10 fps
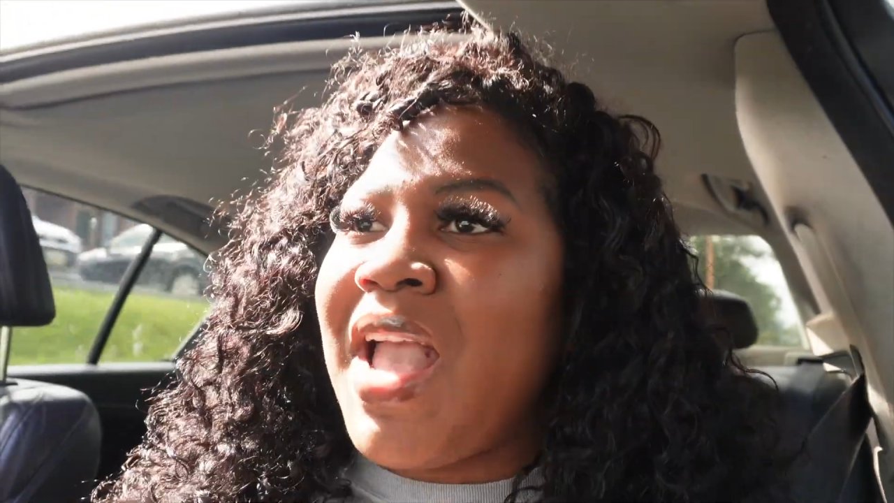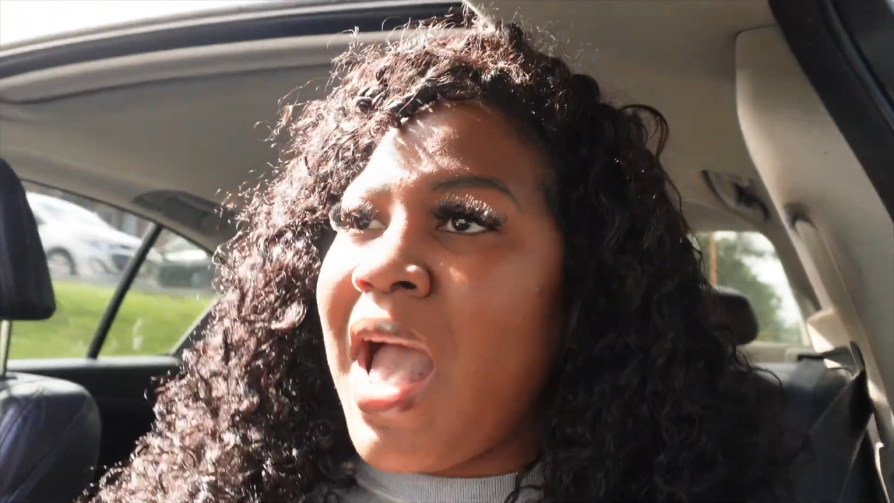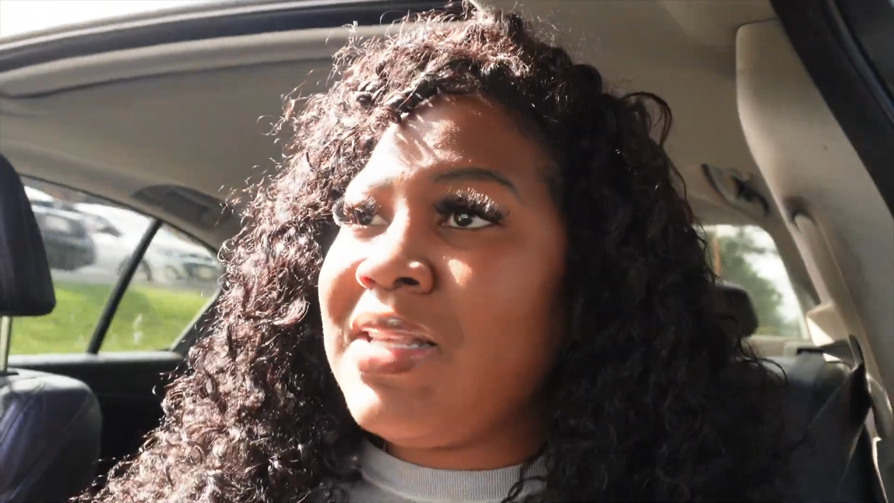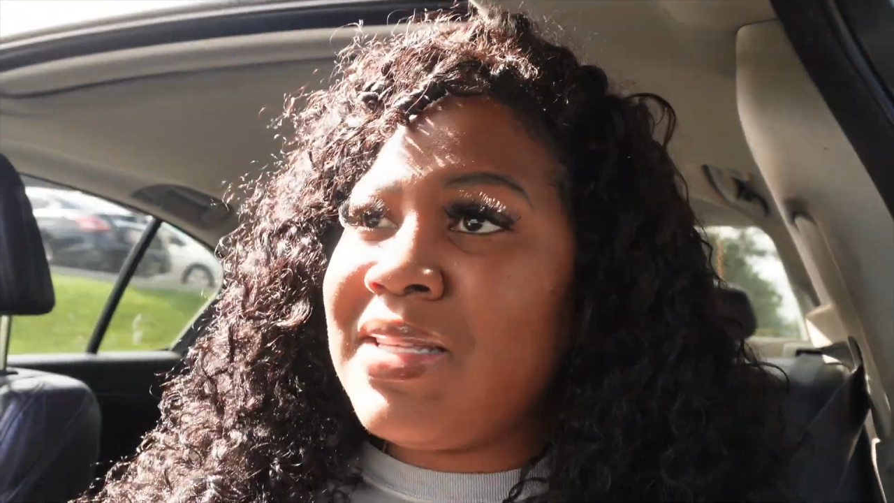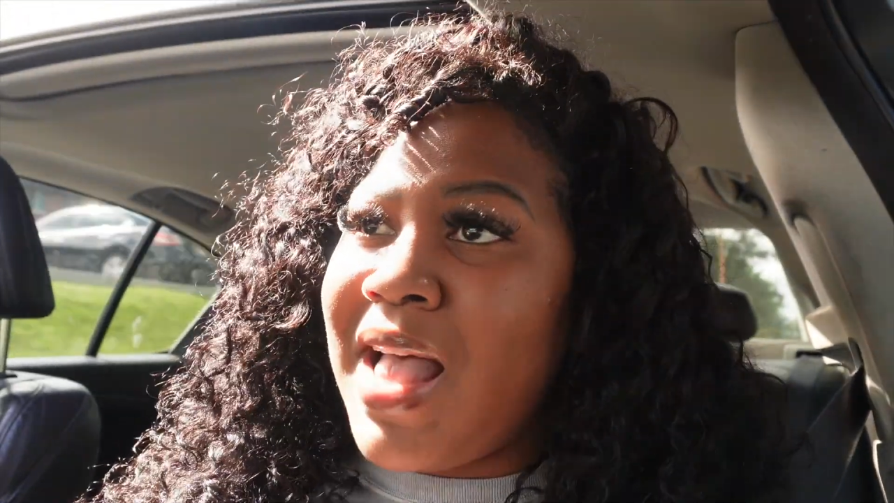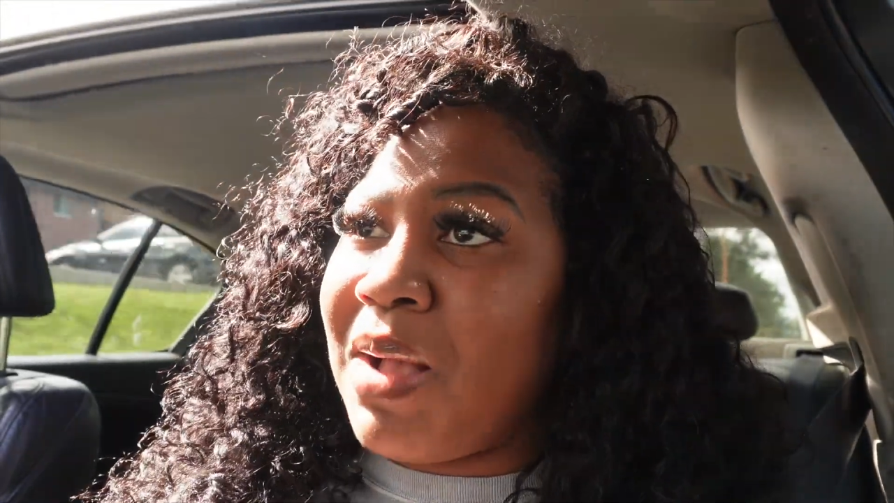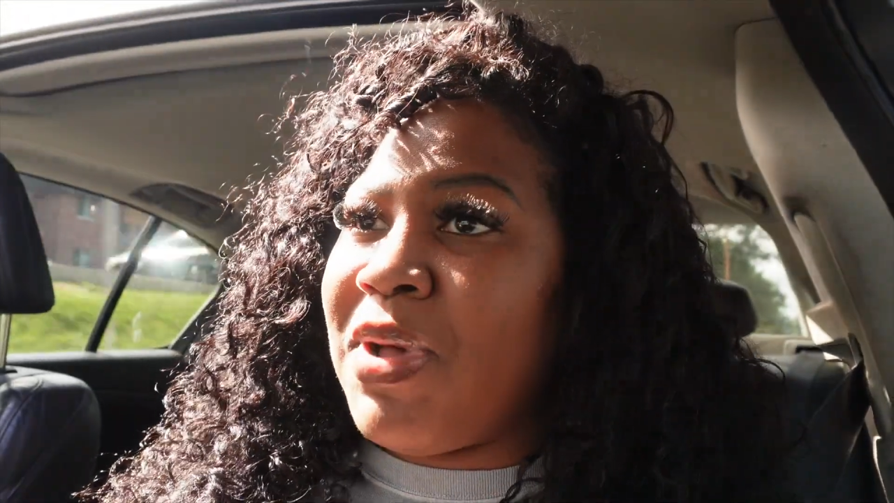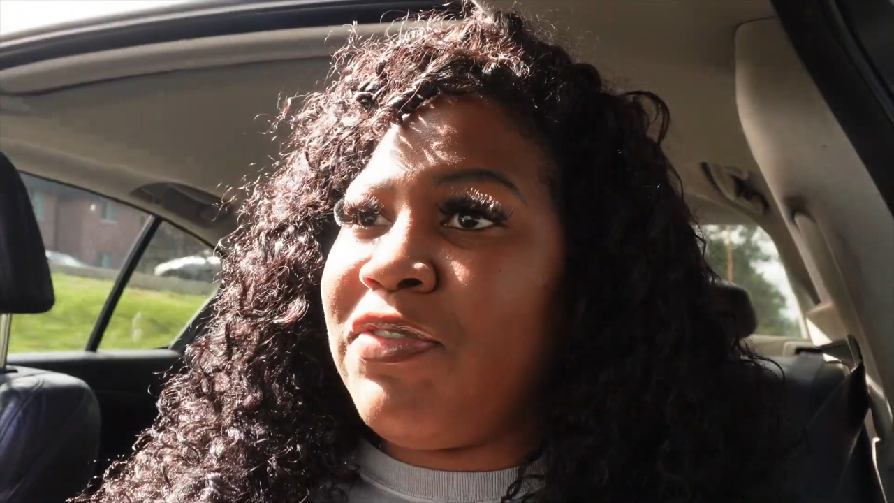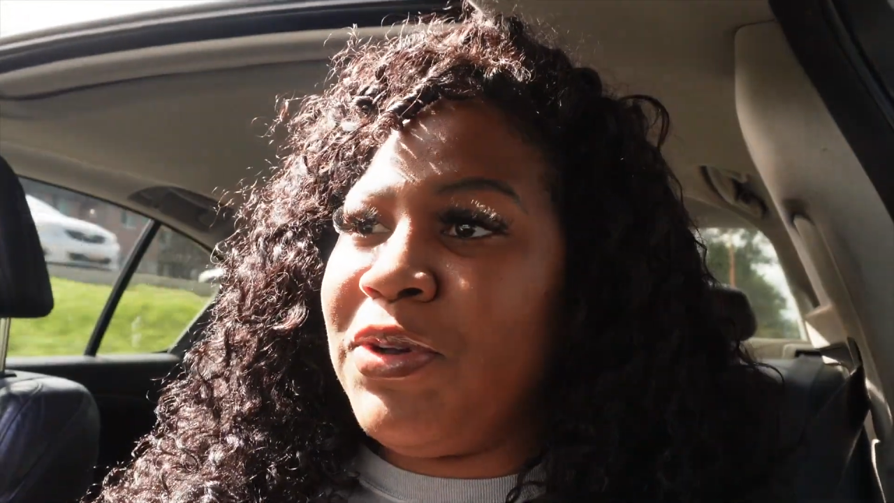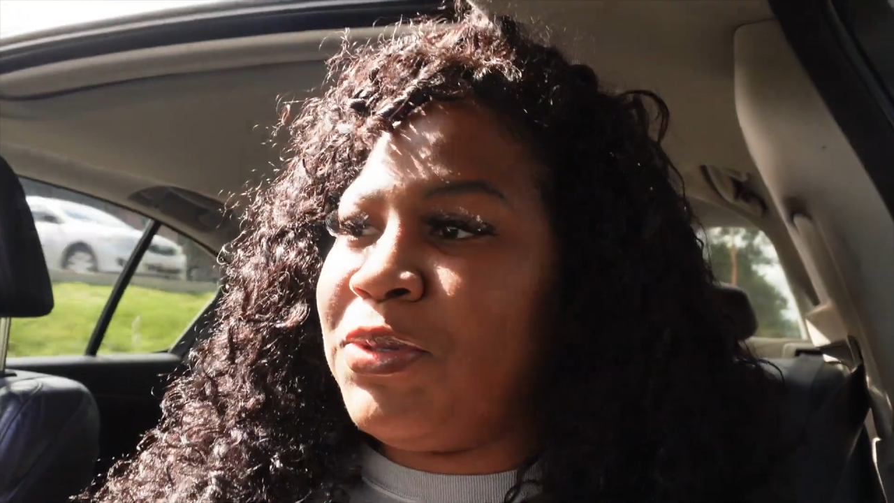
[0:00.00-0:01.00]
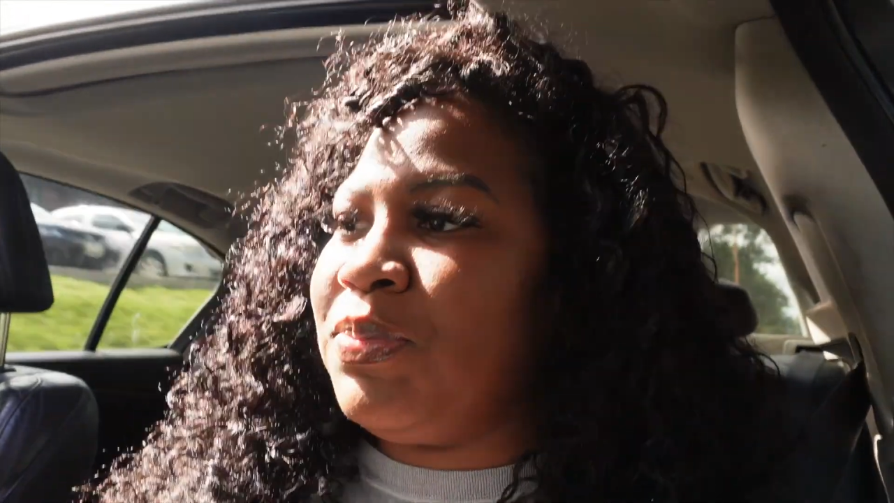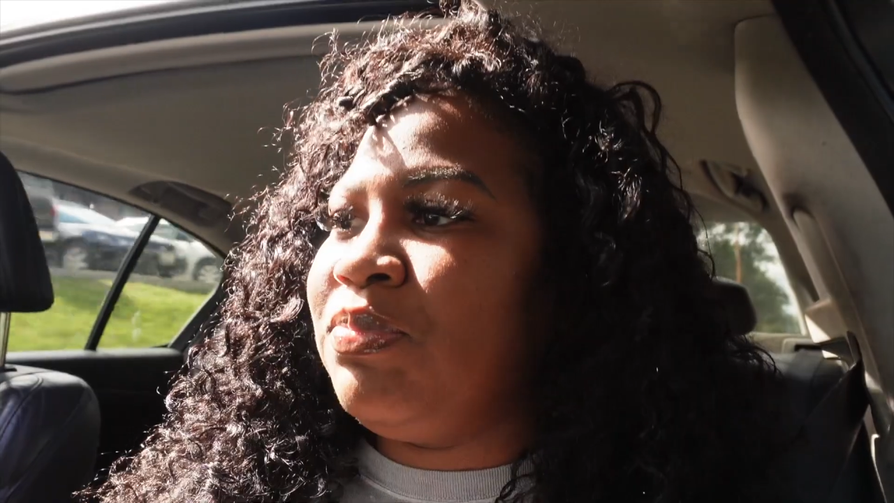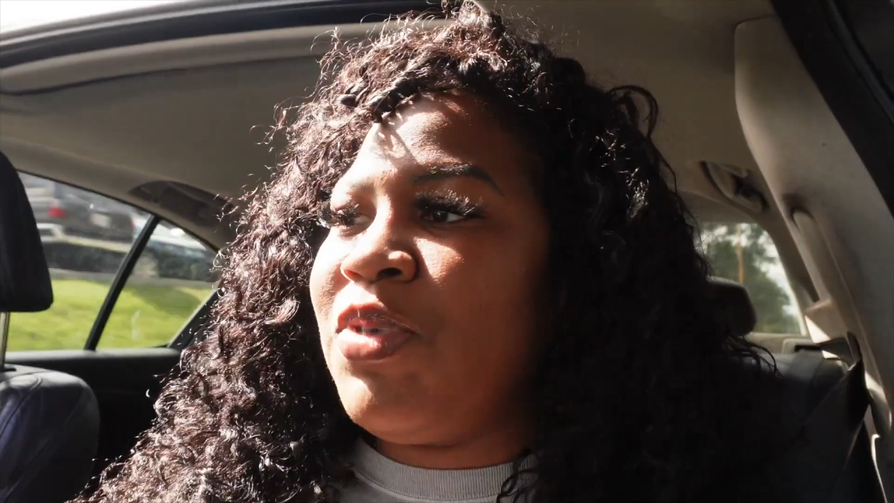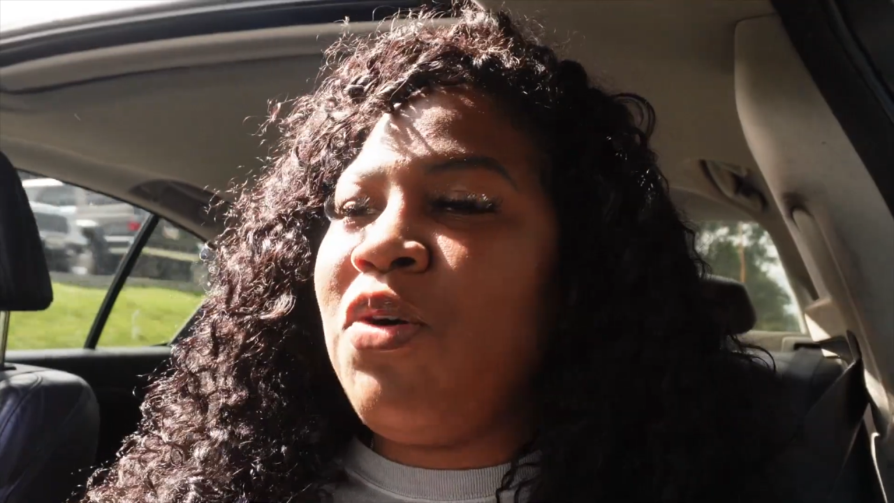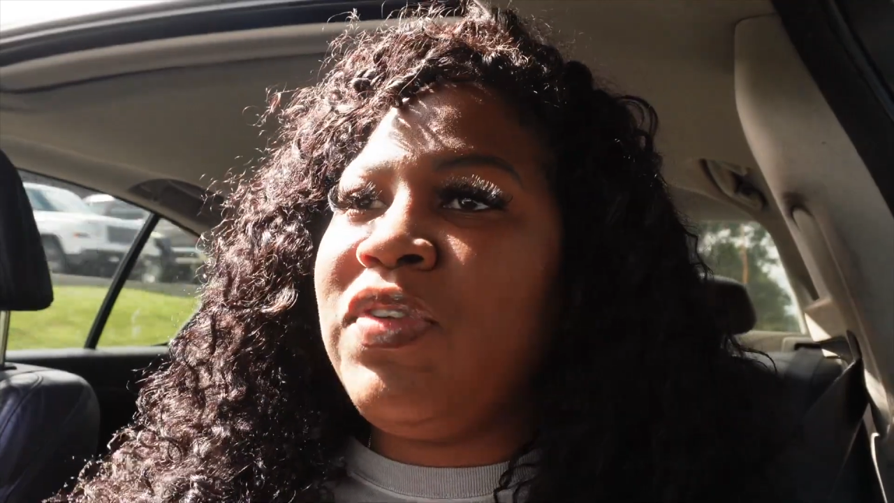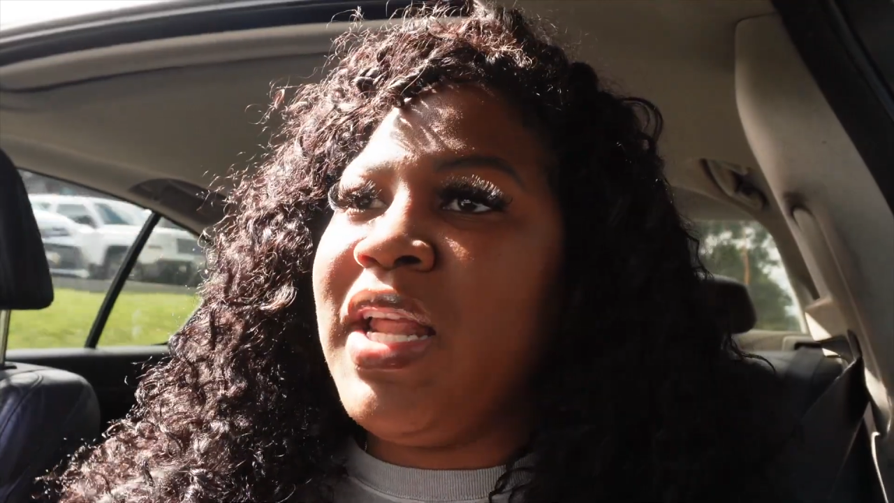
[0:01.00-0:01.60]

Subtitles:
I just locked my phone. Hopefully